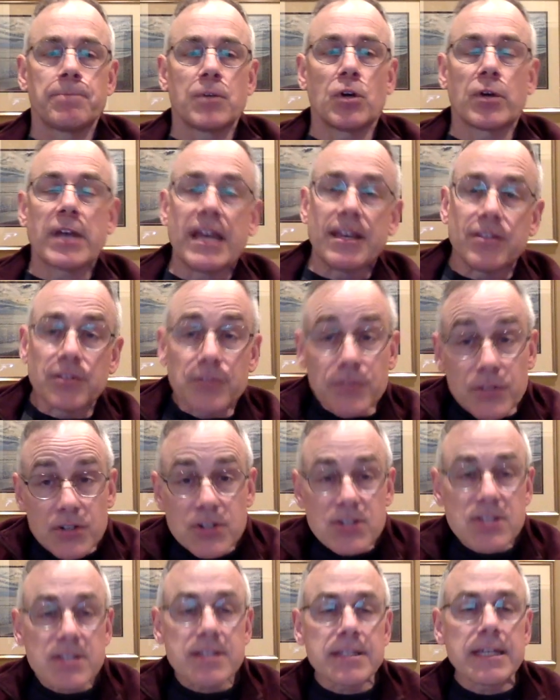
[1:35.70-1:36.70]
Okay, the
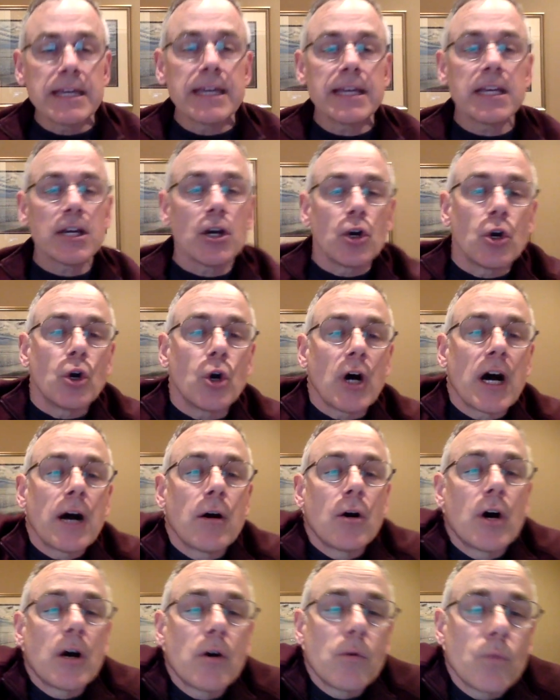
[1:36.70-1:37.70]
first thing
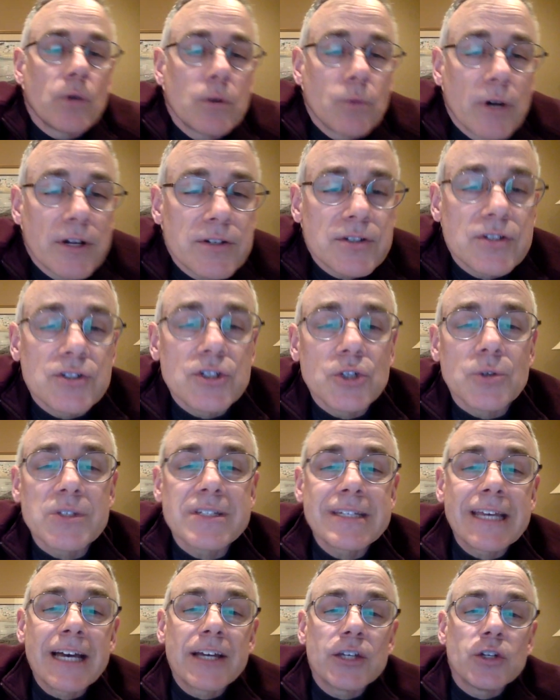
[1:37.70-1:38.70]
we want to do is
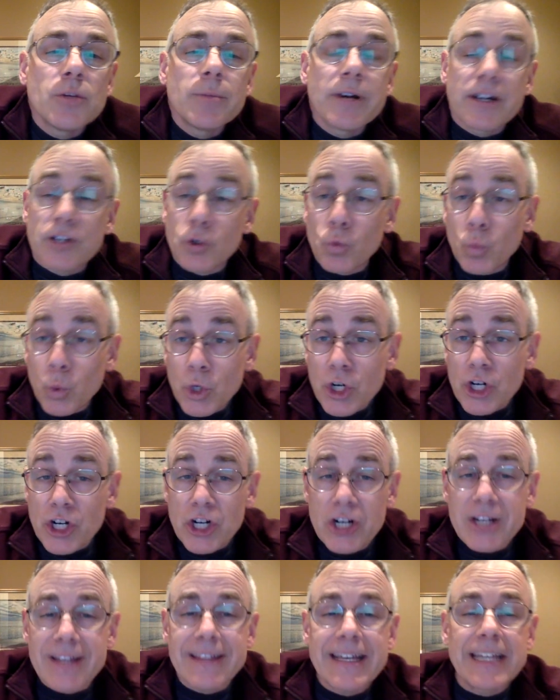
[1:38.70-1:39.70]
tell you about a
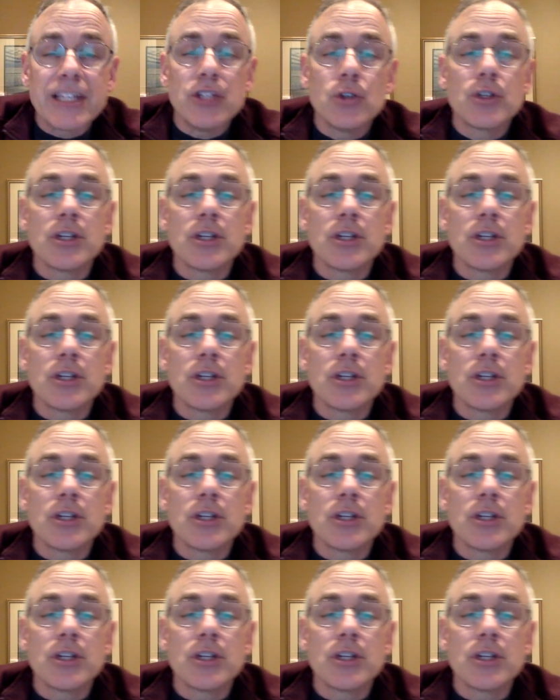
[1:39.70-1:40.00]
word that you